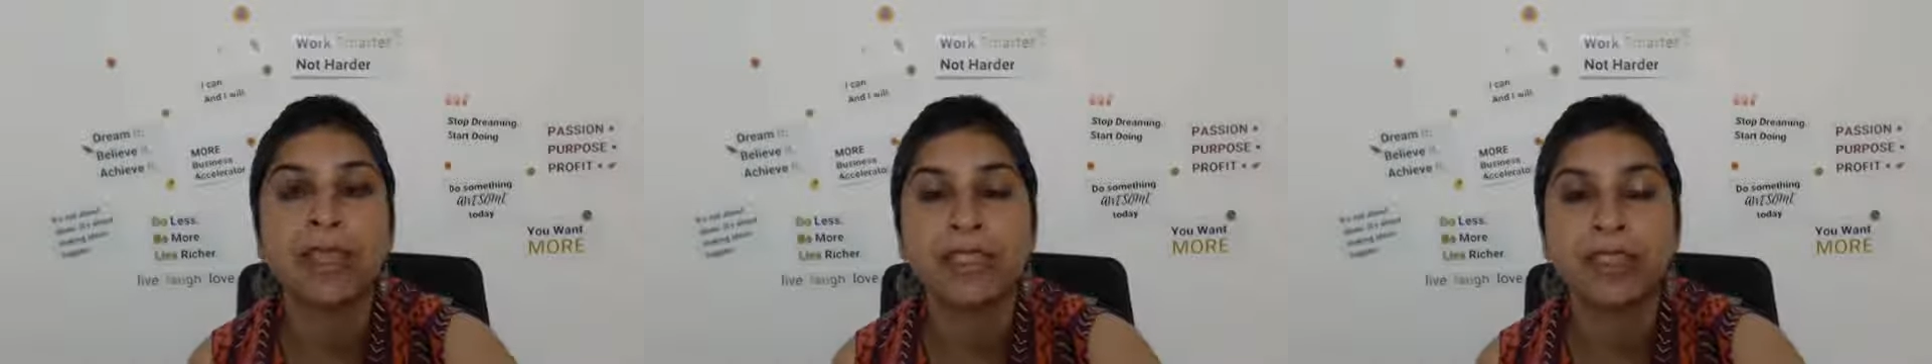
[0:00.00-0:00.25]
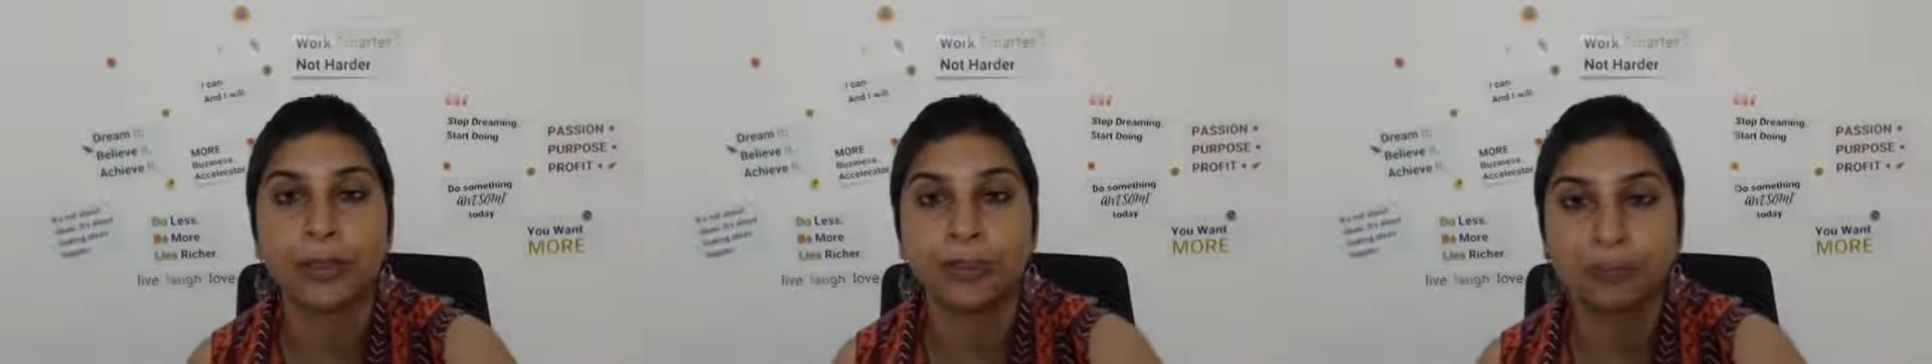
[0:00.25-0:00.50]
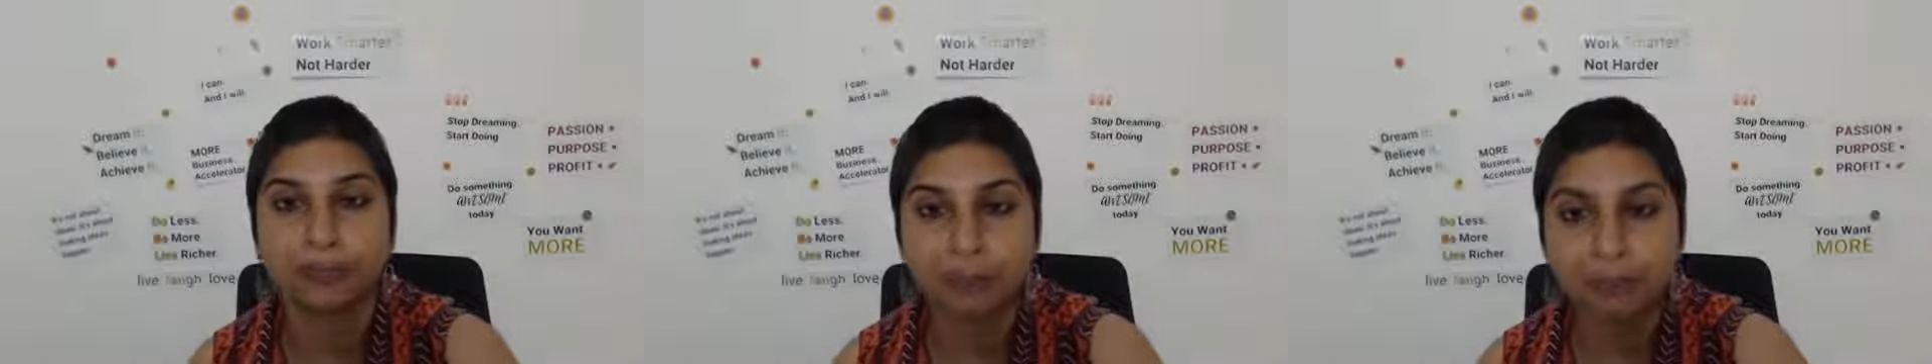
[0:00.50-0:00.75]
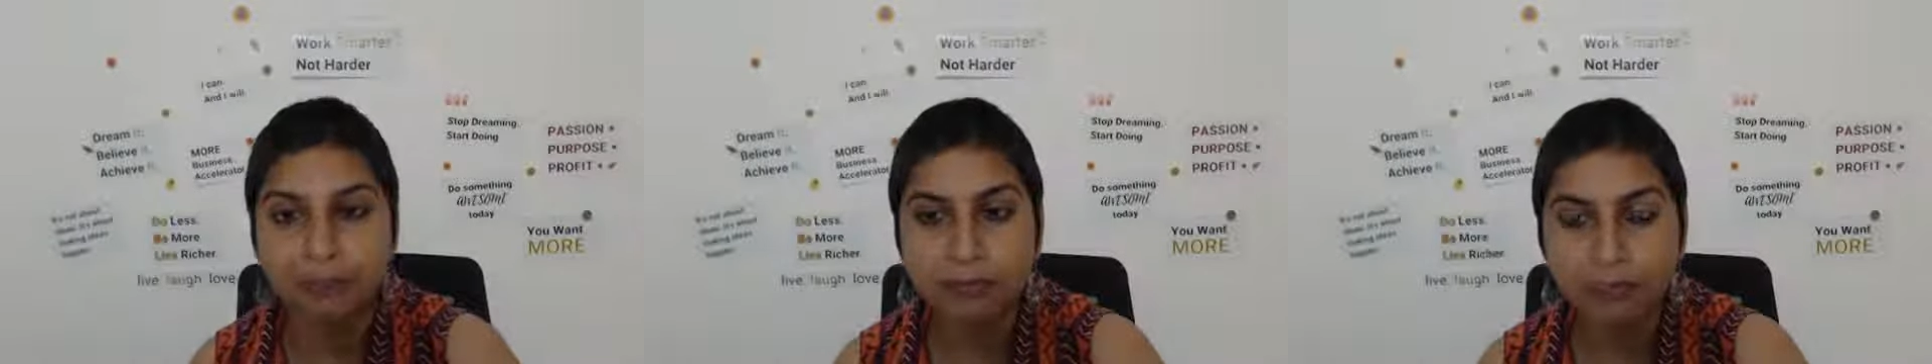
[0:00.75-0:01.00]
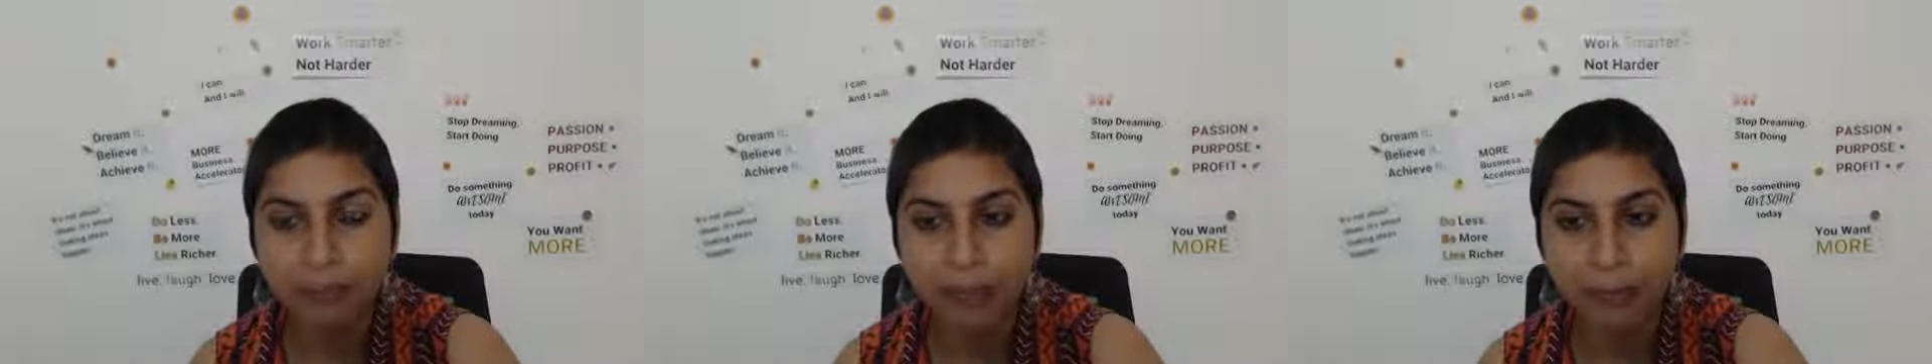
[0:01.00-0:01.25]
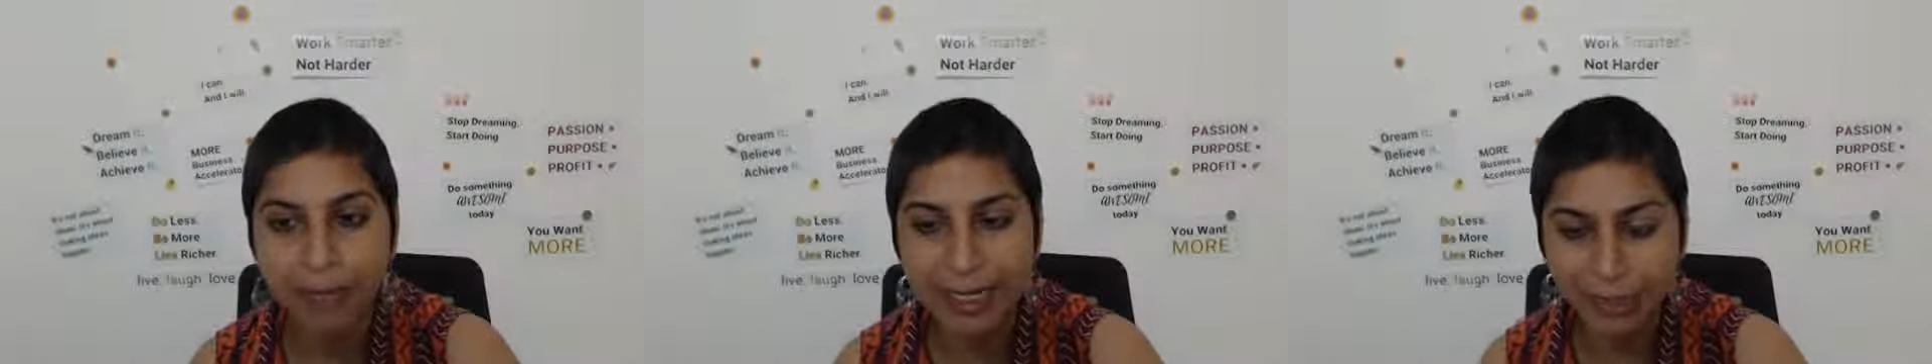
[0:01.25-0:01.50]
So
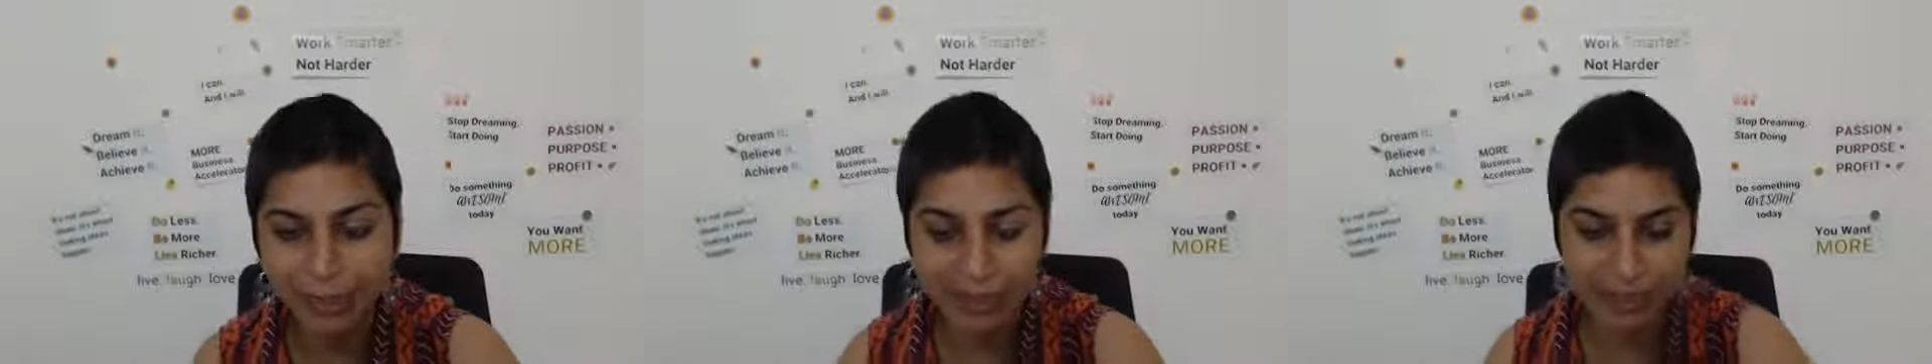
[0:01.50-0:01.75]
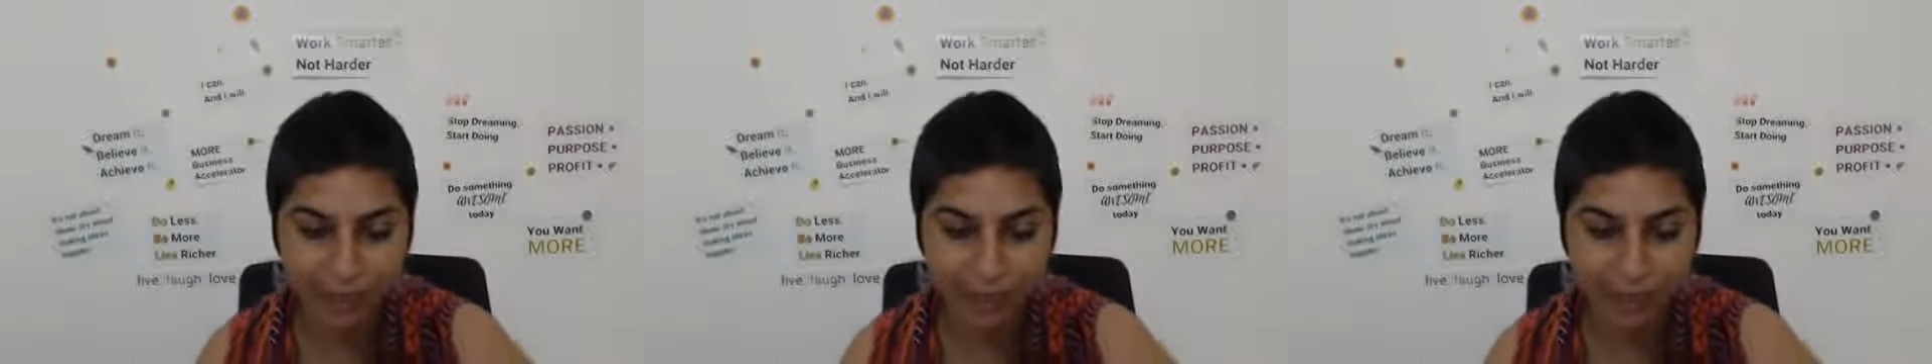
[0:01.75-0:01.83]
back to this.